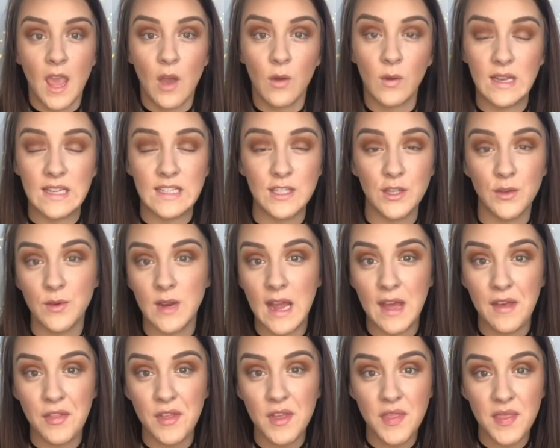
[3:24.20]
Okay, so
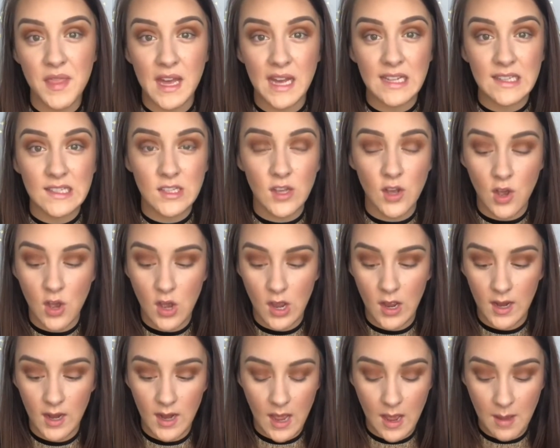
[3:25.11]
now that that's
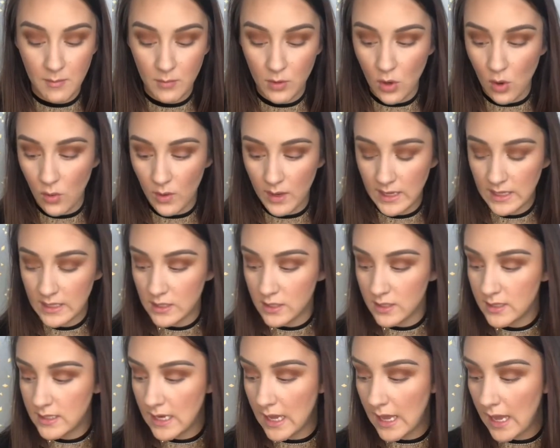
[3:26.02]
on, I'm going
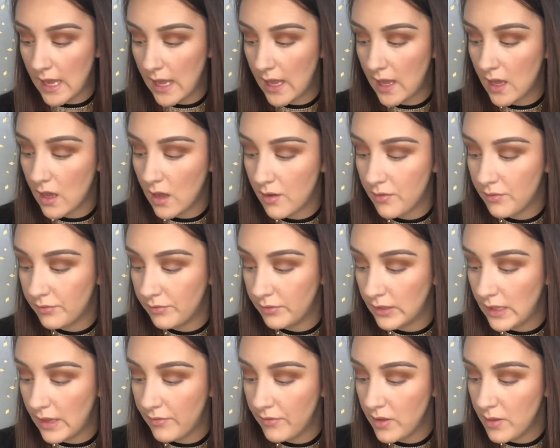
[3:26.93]
to take a
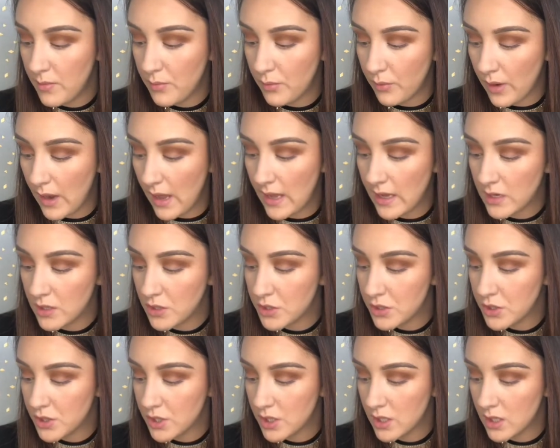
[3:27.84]
fluffy
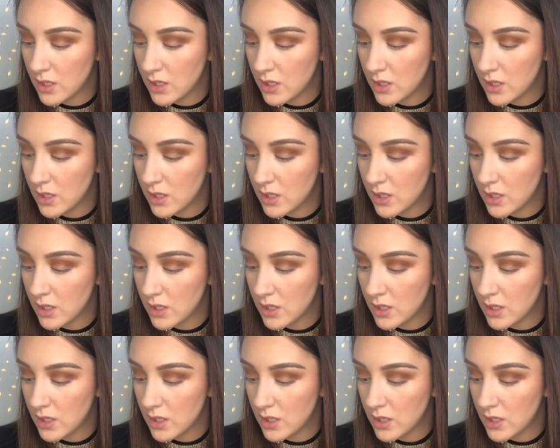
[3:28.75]
brush,